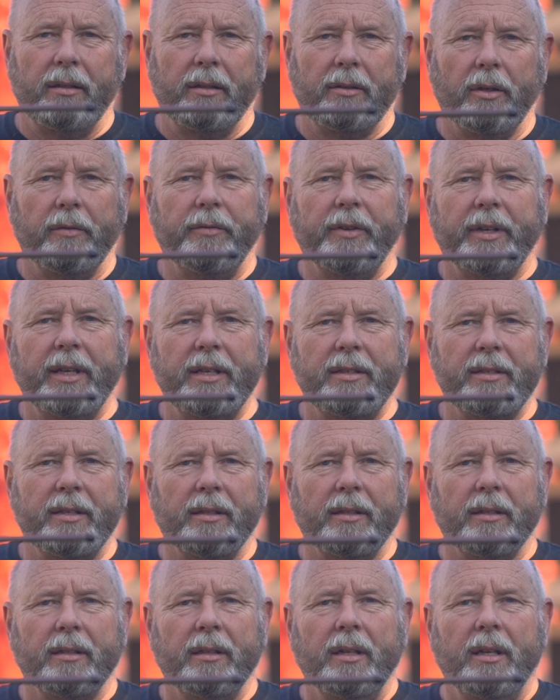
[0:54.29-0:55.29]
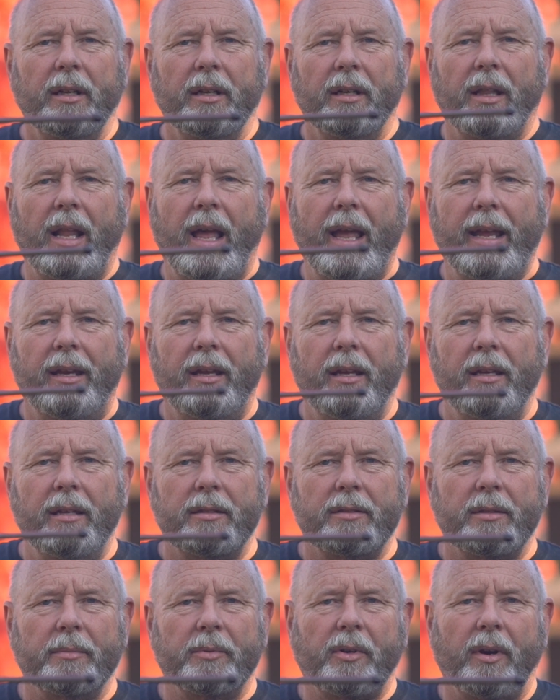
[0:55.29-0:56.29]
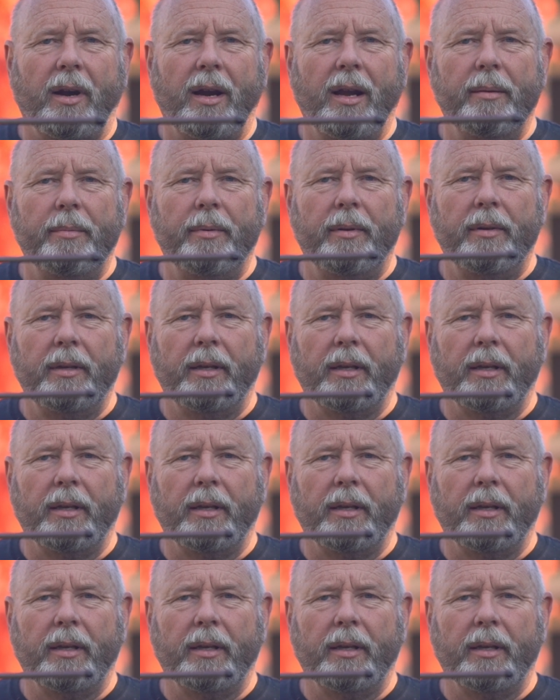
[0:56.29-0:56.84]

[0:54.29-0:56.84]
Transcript: don't forget to like, subscribe,